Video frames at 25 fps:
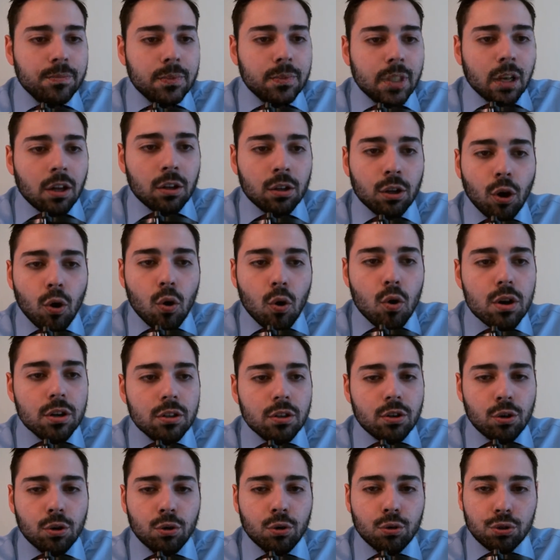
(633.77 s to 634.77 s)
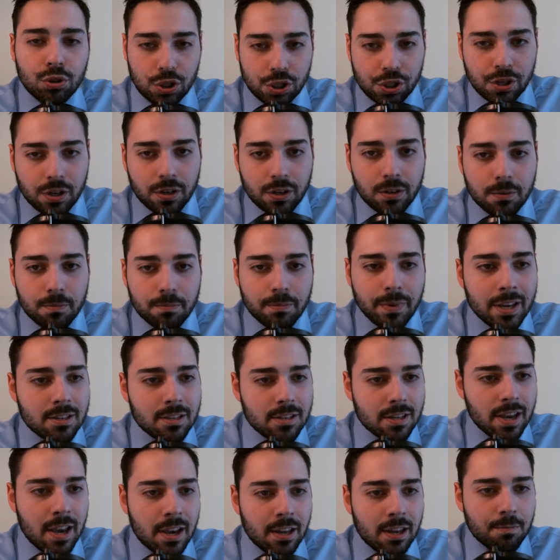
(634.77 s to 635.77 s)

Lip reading: Logan Kucher makes 8